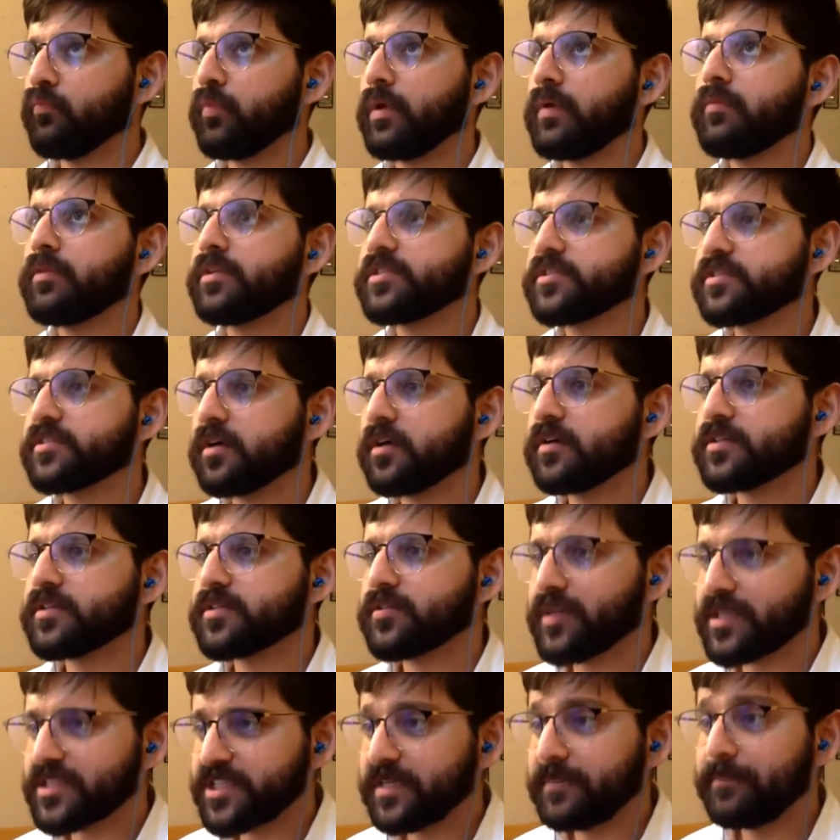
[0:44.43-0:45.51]
we will start
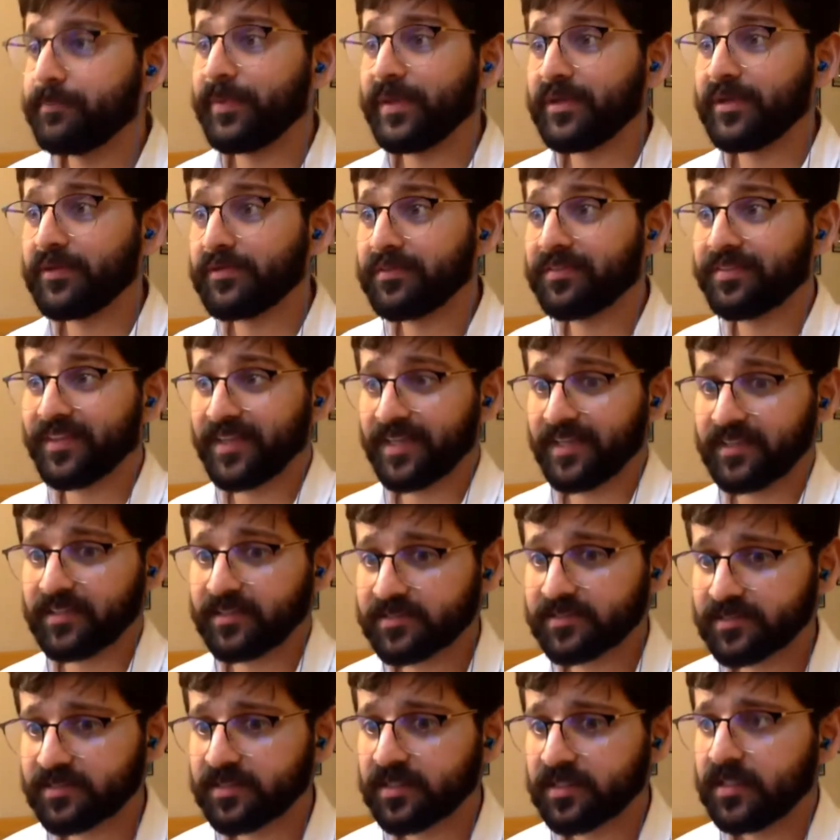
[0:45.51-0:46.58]
to actually build
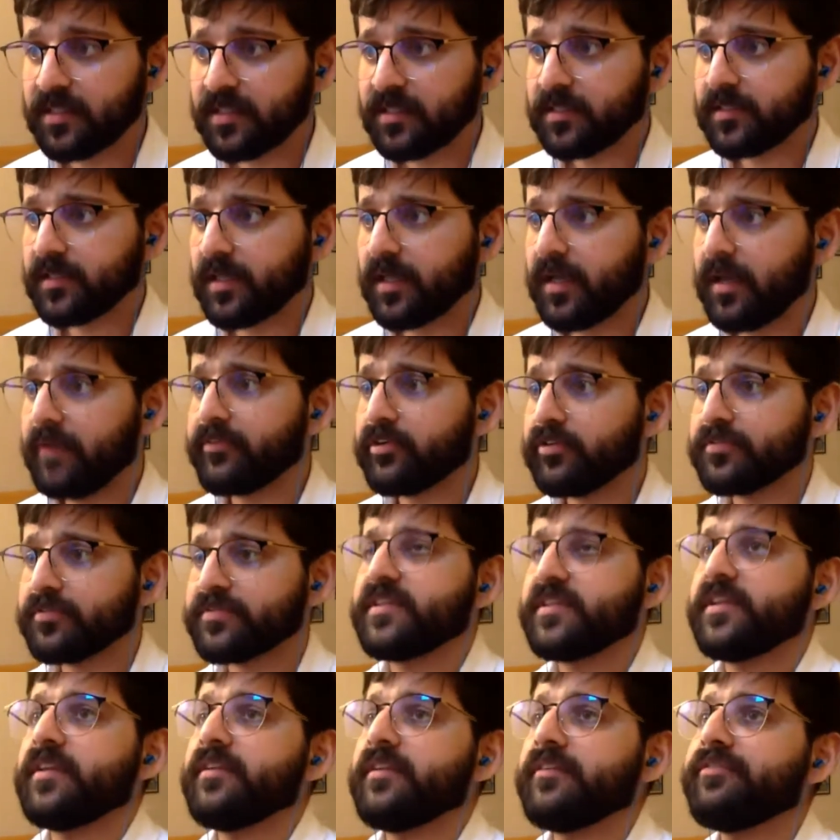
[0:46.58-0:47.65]
things. Of
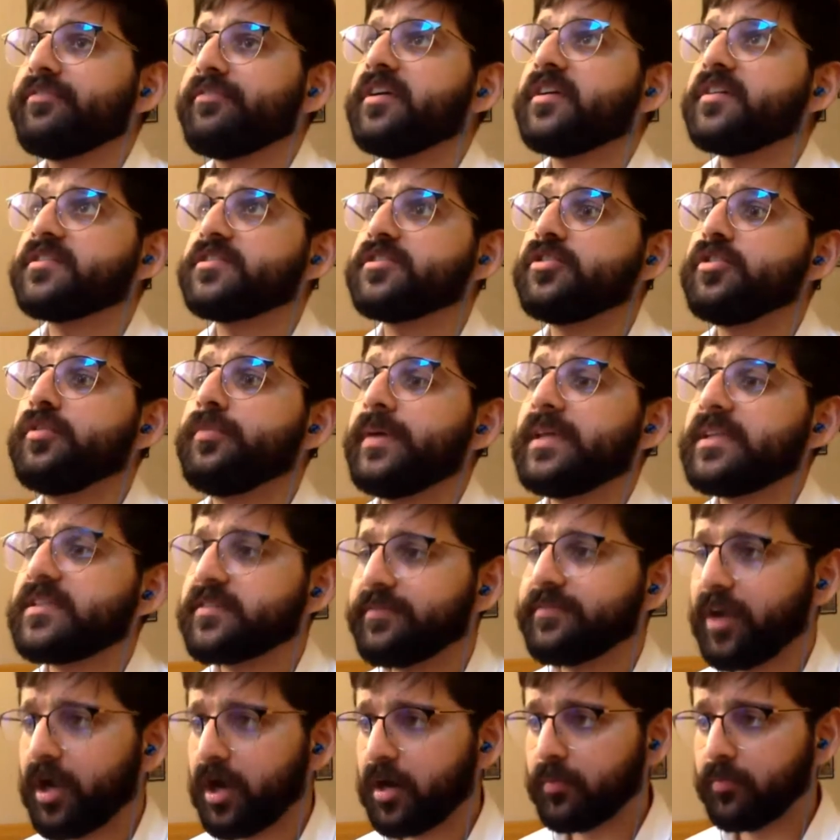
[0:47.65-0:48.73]
course, the first 2
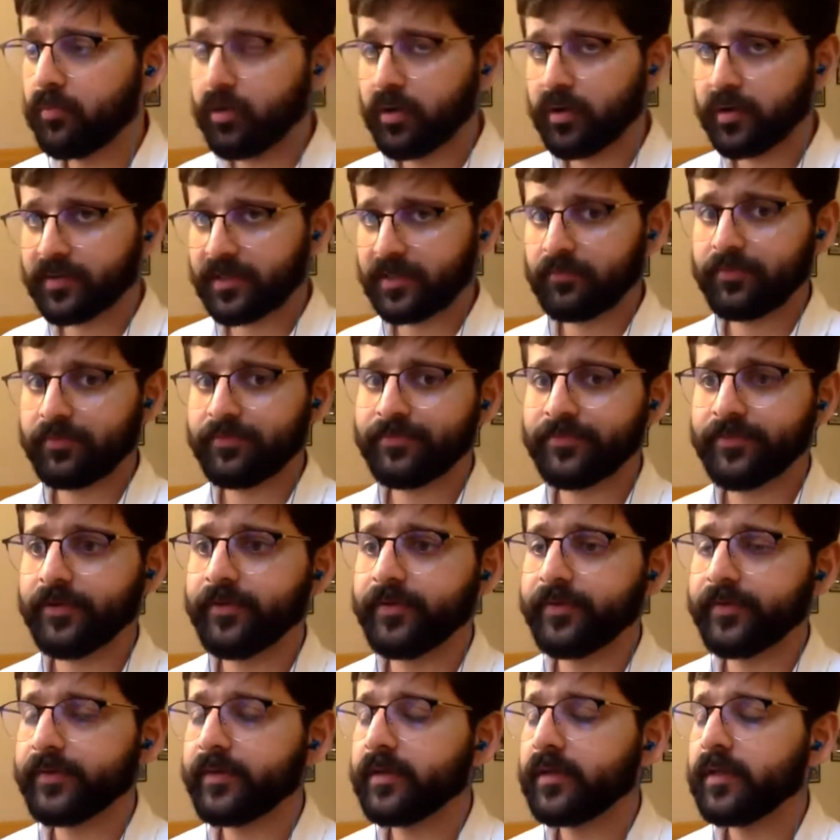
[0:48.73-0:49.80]
bits of homework that we've
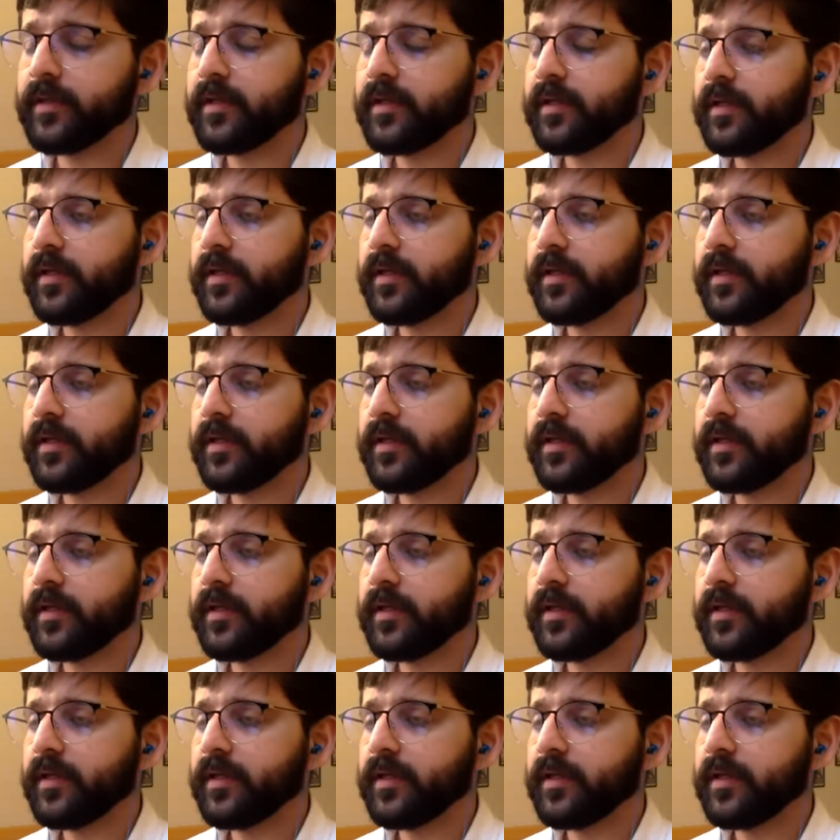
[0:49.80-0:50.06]
done,